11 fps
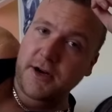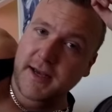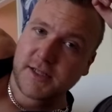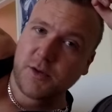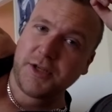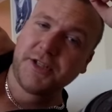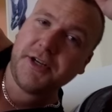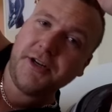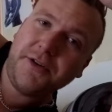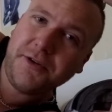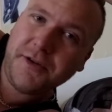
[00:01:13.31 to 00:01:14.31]
Okay, so what you're
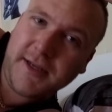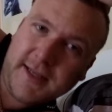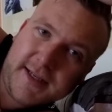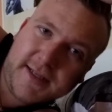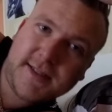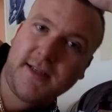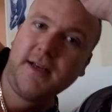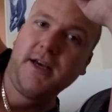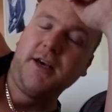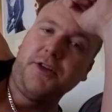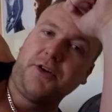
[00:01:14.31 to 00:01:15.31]
gonna do is,
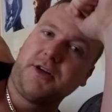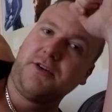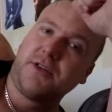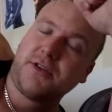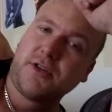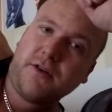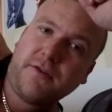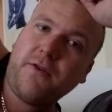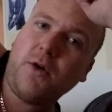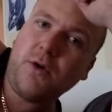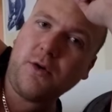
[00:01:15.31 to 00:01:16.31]
you can do this on the
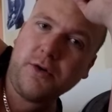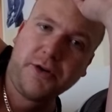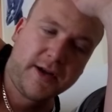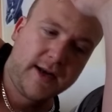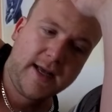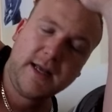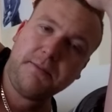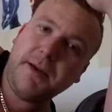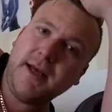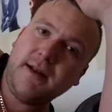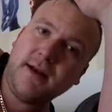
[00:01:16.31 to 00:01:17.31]
floor or you can lay in
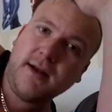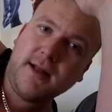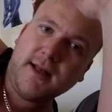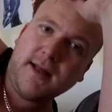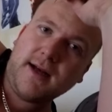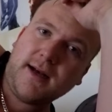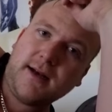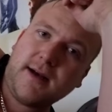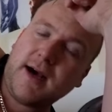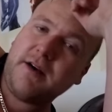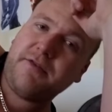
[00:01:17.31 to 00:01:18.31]
bed. Uh,
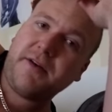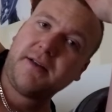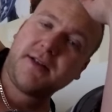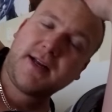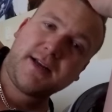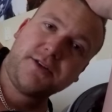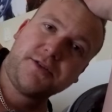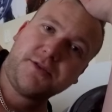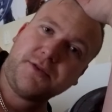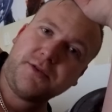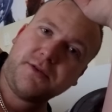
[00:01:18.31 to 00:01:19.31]
I found that I used
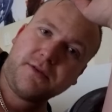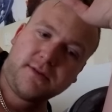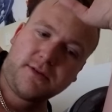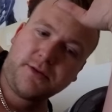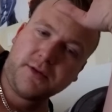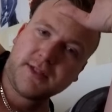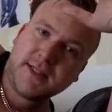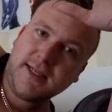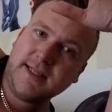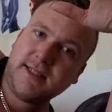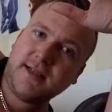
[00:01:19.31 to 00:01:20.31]
to do this
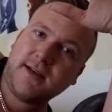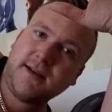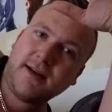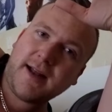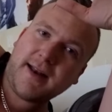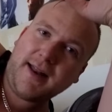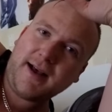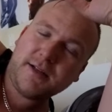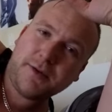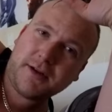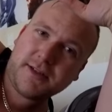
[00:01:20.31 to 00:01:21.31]
easier at
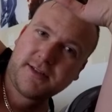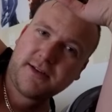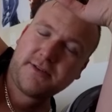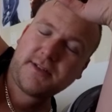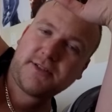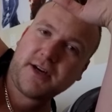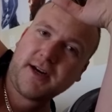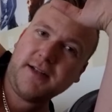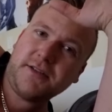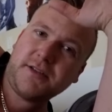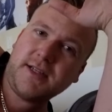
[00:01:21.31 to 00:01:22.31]
night when I was
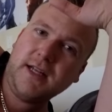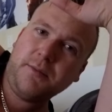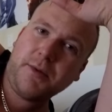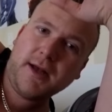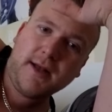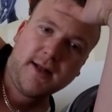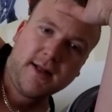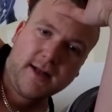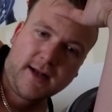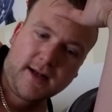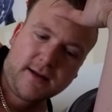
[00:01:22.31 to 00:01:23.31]
struggling to sleep,
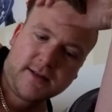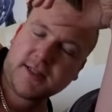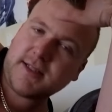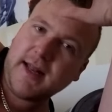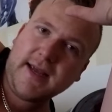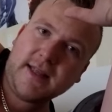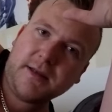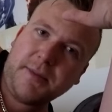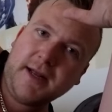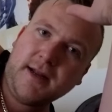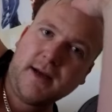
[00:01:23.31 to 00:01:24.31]
uh, just laying in the
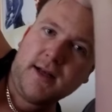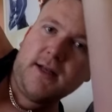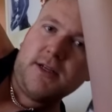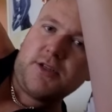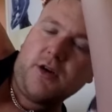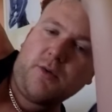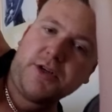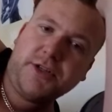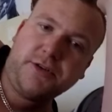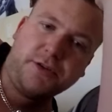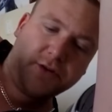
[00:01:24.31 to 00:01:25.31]
bed. So what
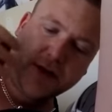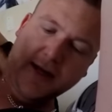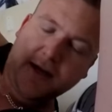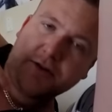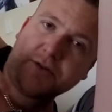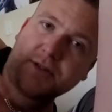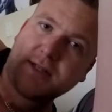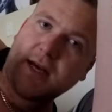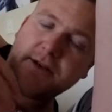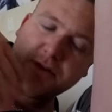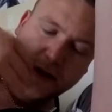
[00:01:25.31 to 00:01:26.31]
you do, you lay on your
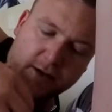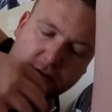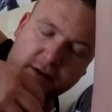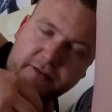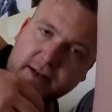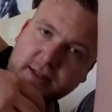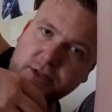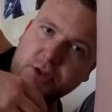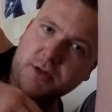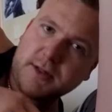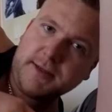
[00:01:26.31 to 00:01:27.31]
side, you lay on the affected
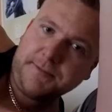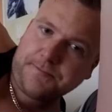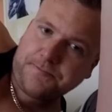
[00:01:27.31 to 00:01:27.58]
shoulder,